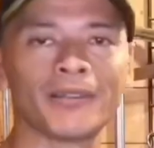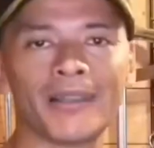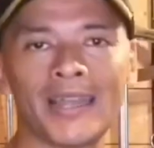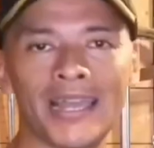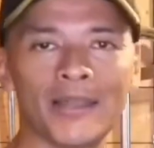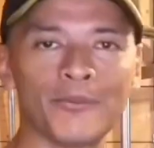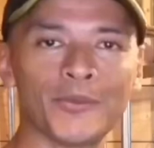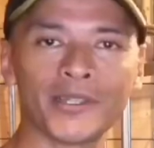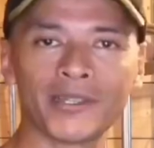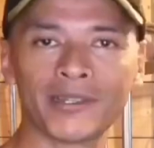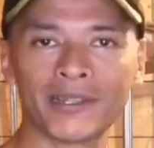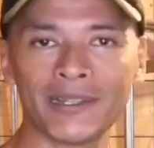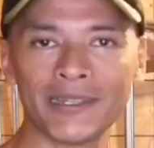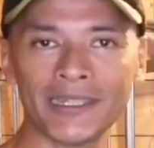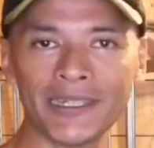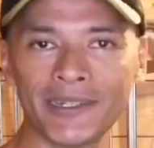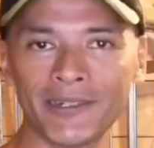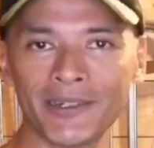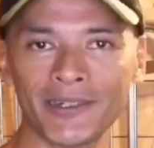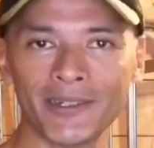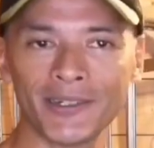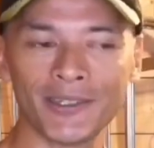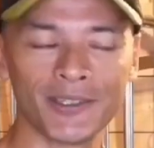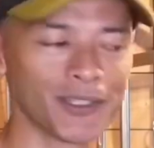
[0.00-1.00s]
helmet
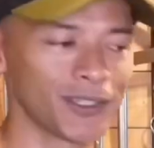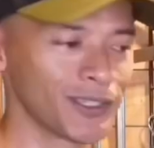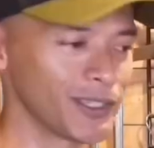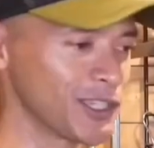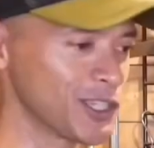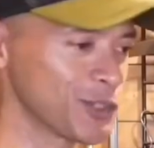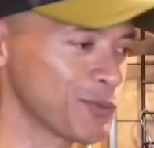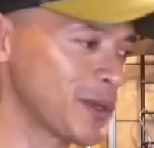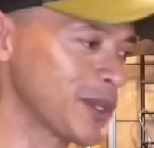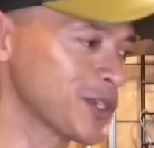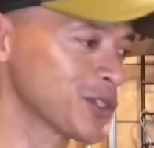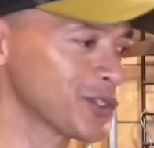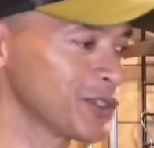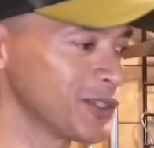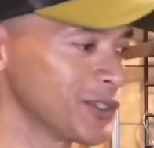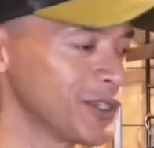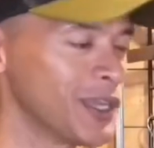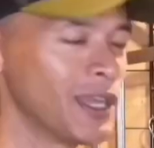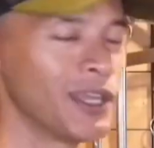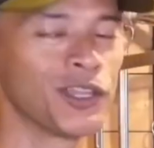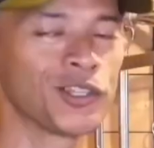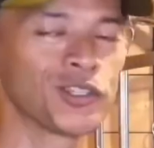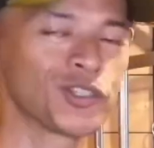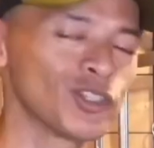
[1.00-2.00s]
cleaners, special
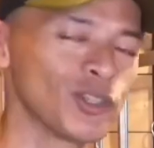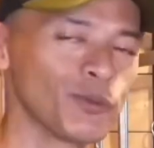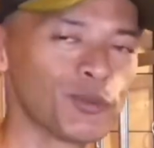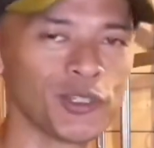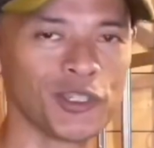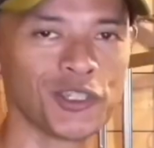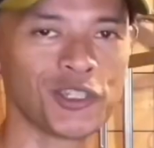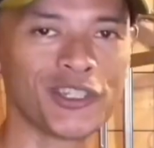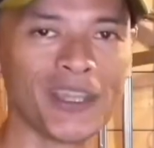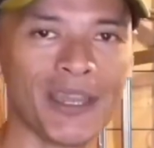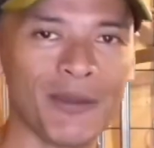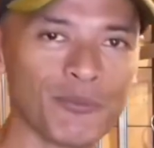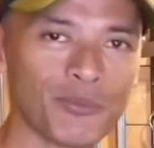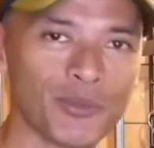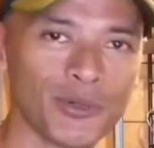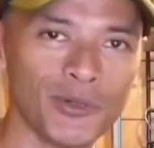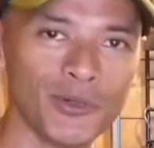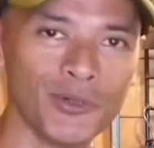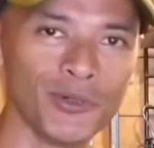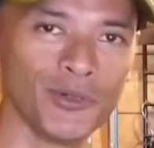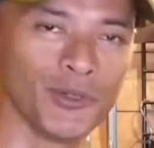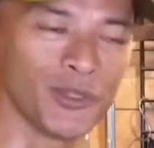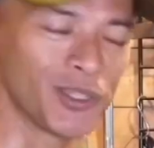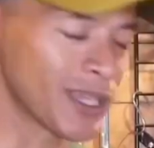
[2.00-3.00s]
soaps and
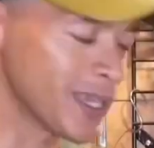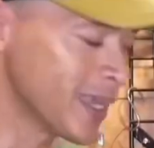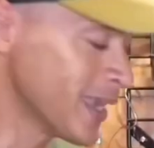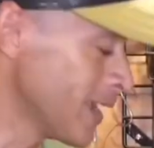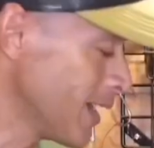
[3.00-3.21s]
shampoos,